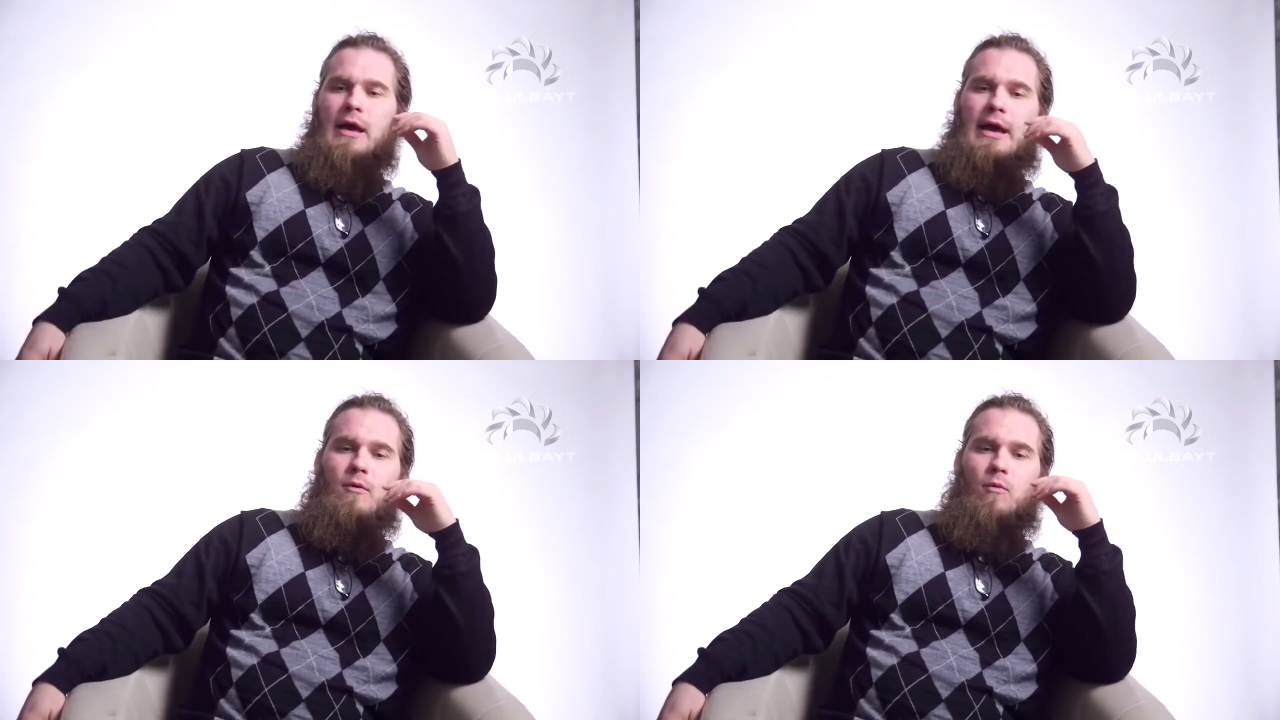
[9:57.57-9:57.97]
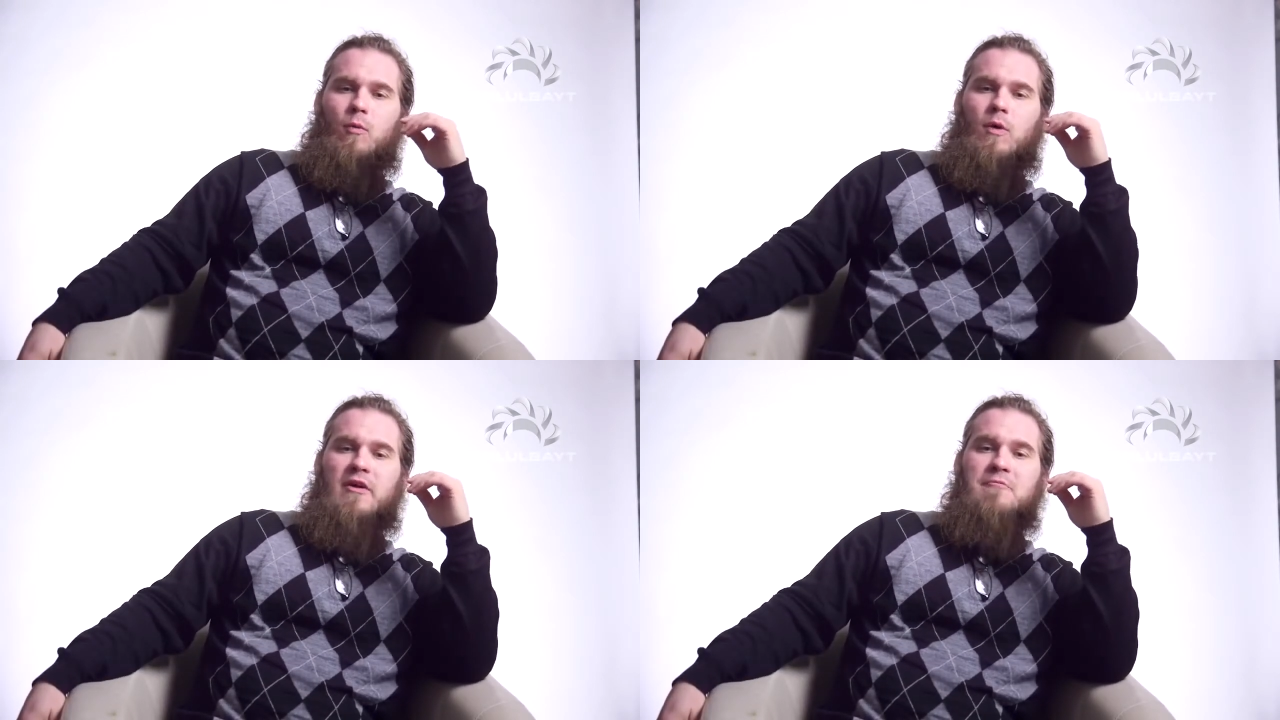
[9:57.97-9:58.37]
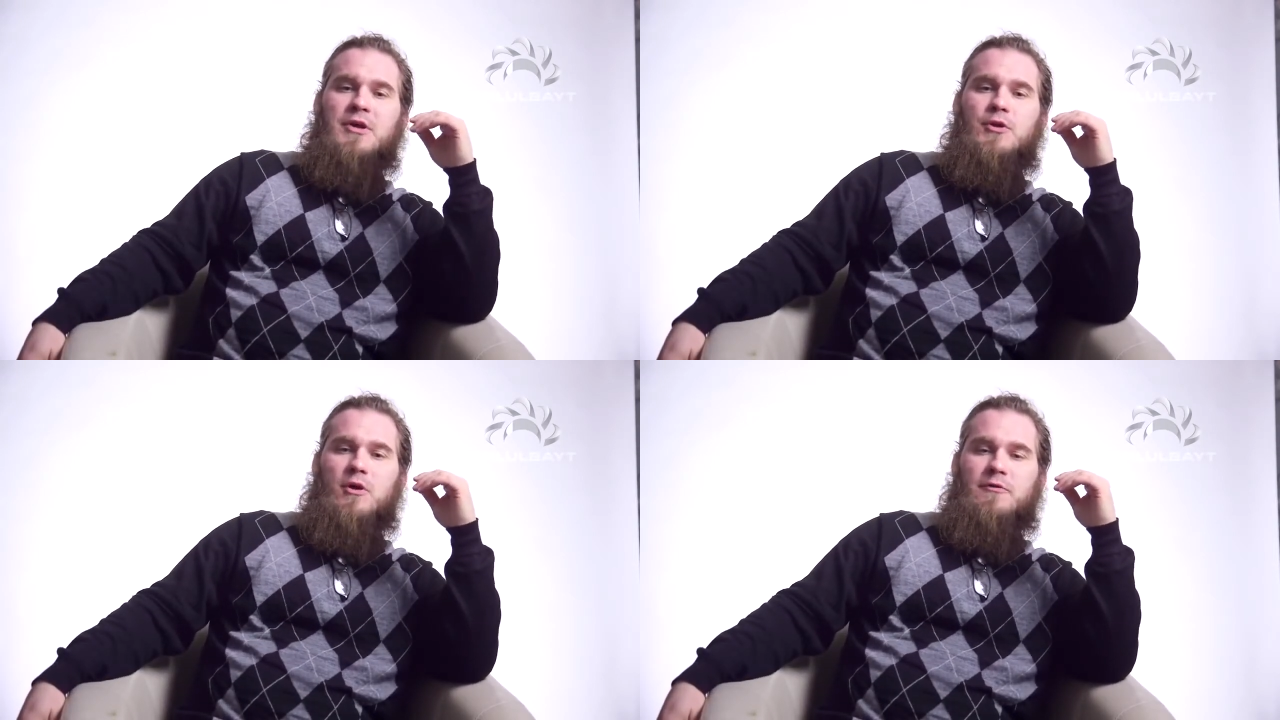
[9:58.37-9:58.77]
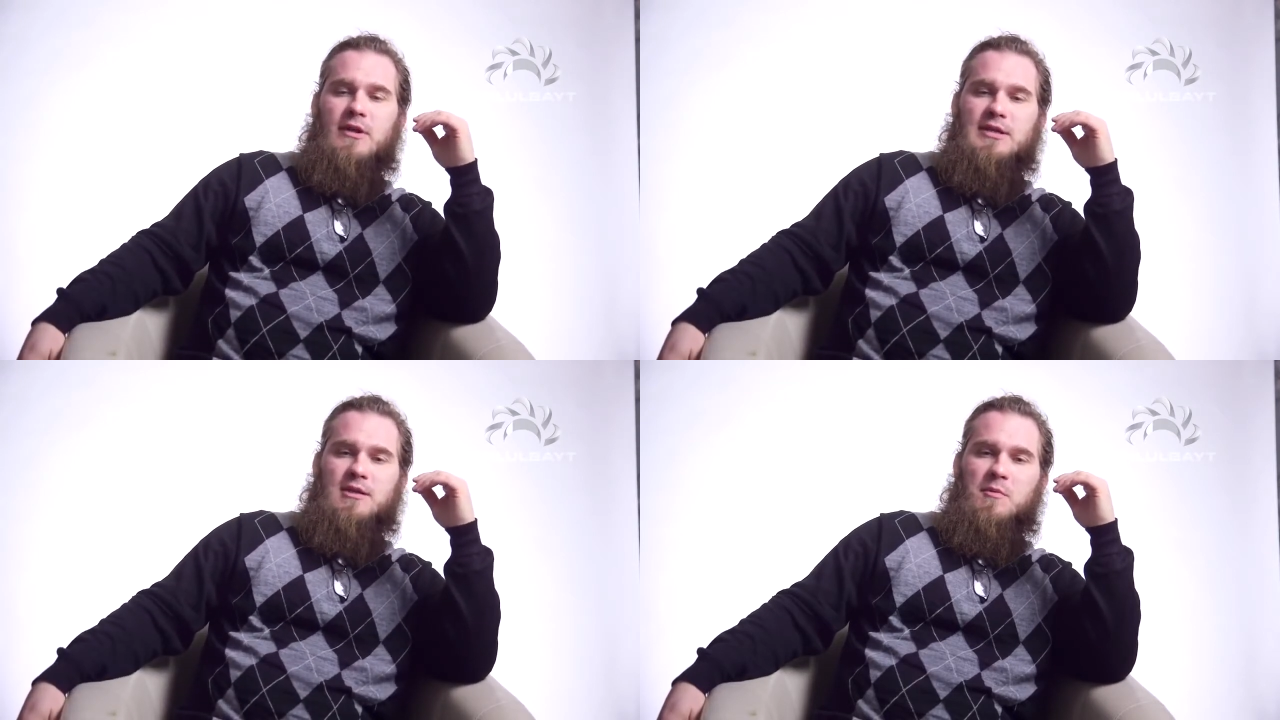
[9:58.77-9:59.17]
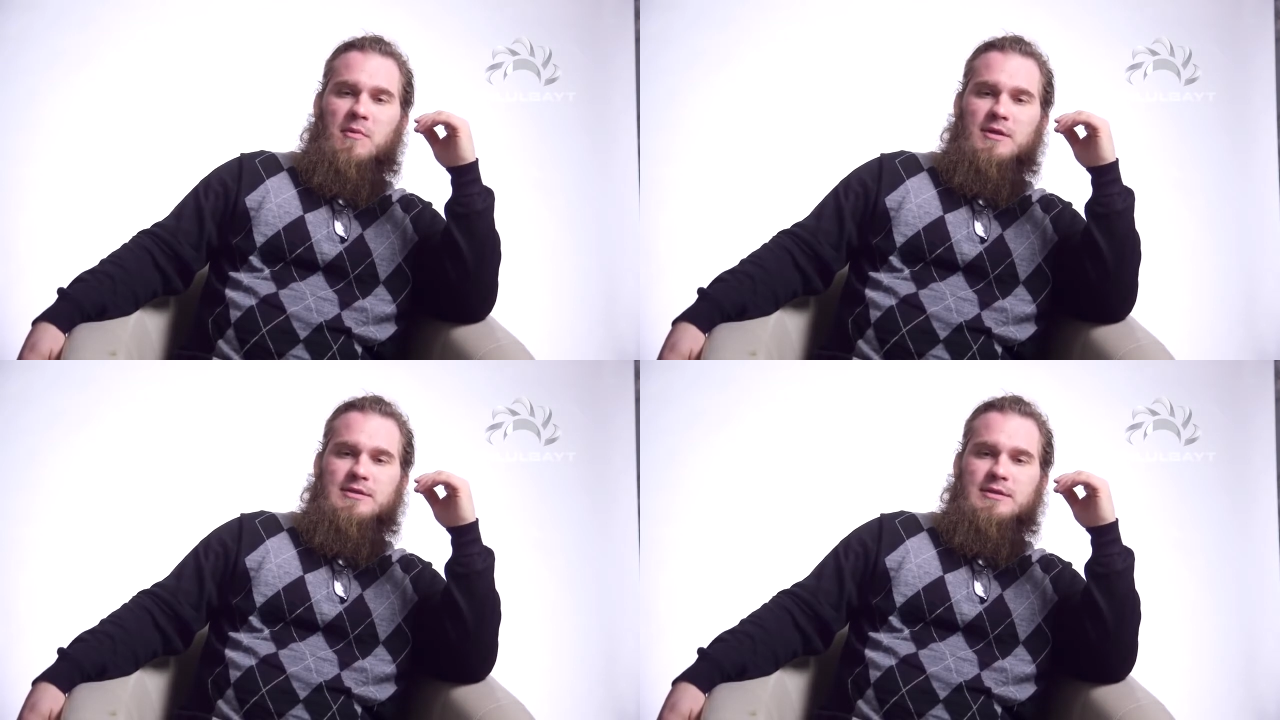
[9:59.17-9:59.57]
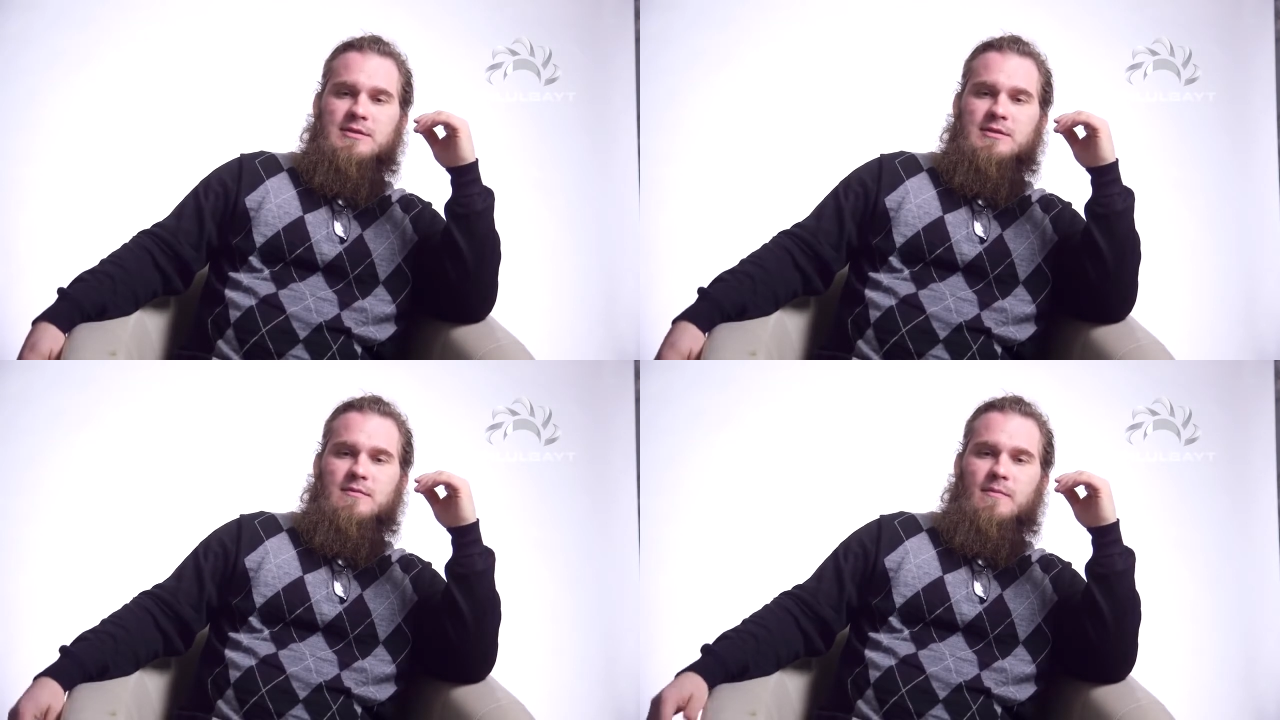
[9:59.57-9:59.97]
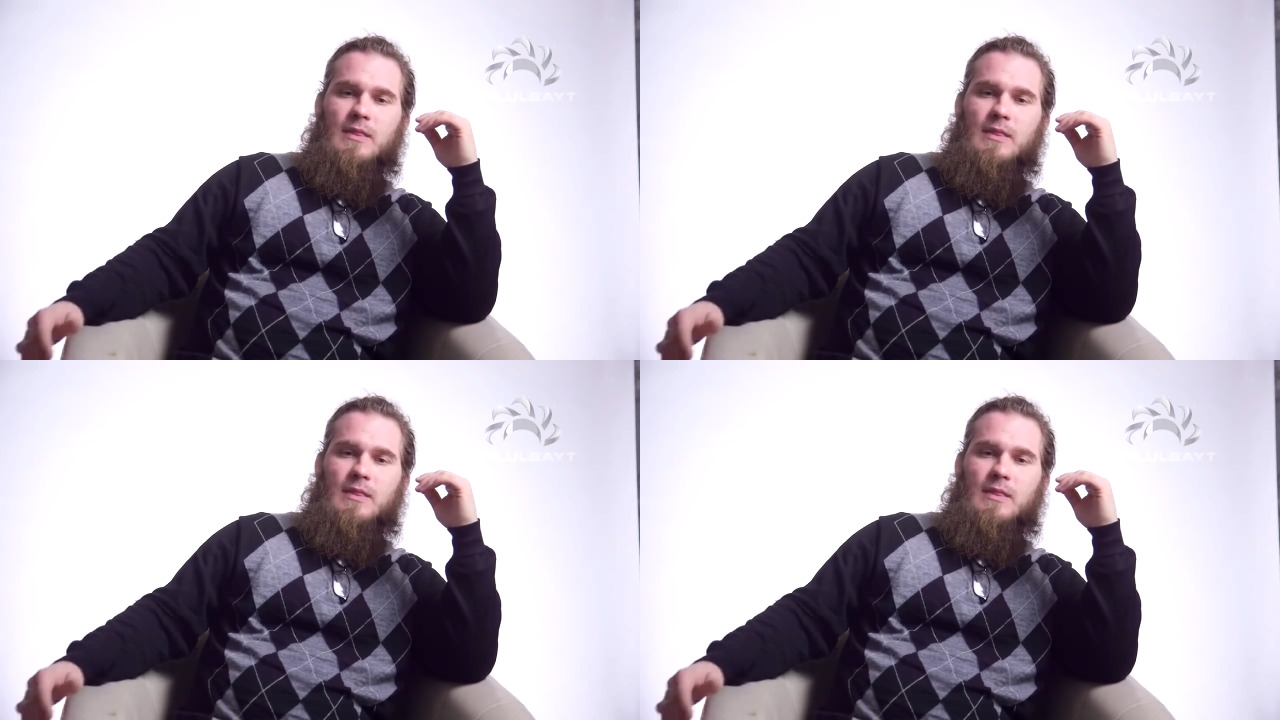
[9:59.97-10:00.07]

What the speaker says: And what I've been doing for the last couple of months is